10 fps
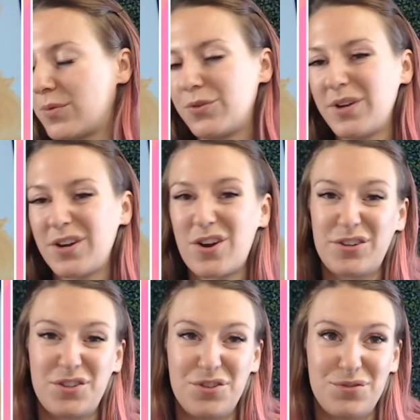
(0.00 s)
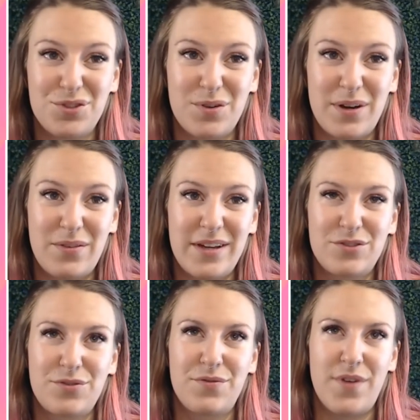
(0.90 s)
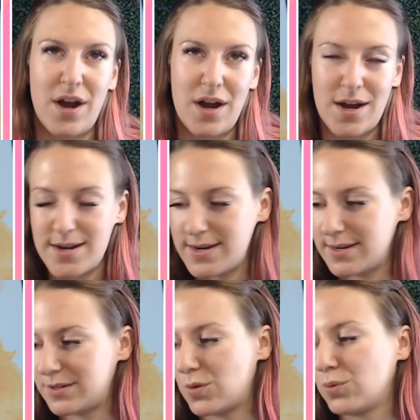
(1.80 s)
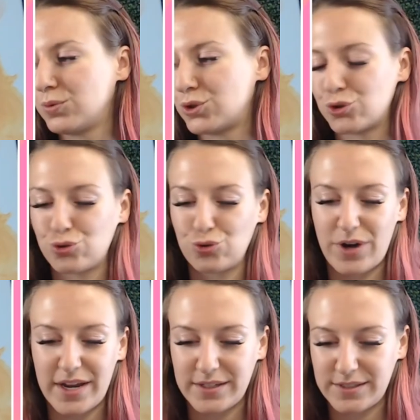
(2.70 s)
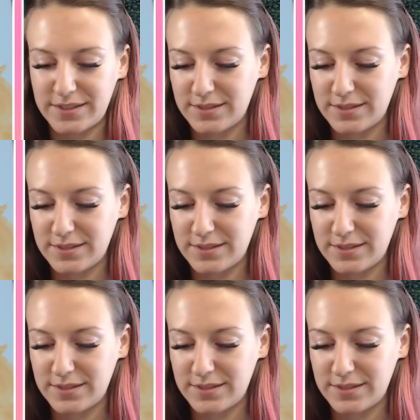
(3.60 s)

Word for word: doing a cartoon, so outlines are fine. Don't stress.